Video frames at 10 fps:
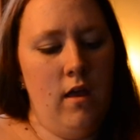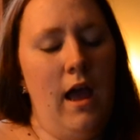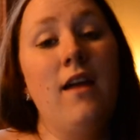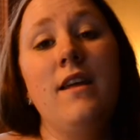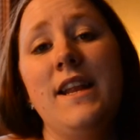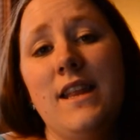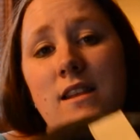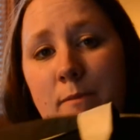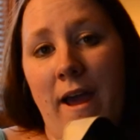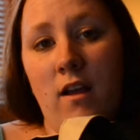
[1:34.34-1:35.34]
I like
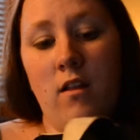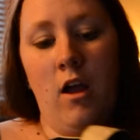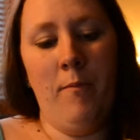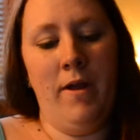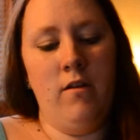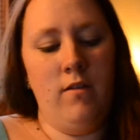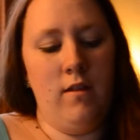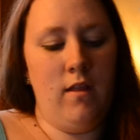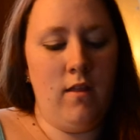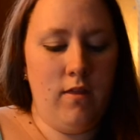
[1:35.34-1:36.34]
this bag a lot better than
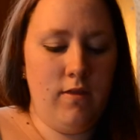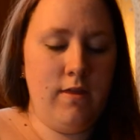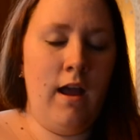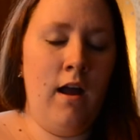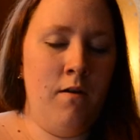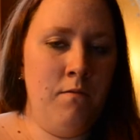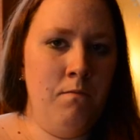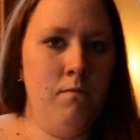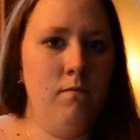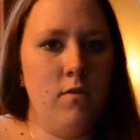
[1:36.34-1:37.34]
the
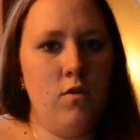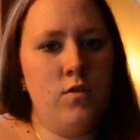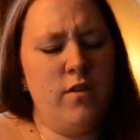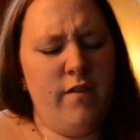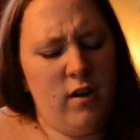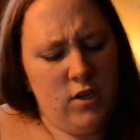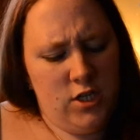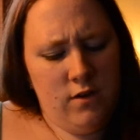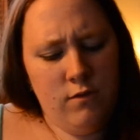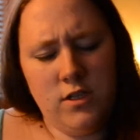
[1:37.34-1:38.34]
older
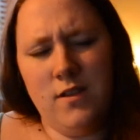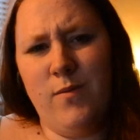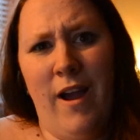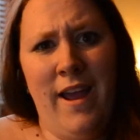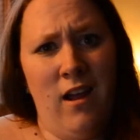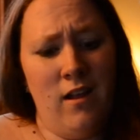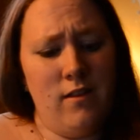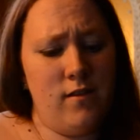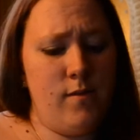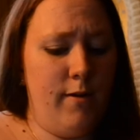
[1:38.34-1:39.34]
version, which is why I got
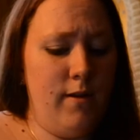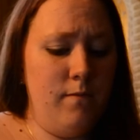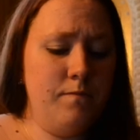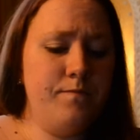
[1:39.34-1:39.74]
this one.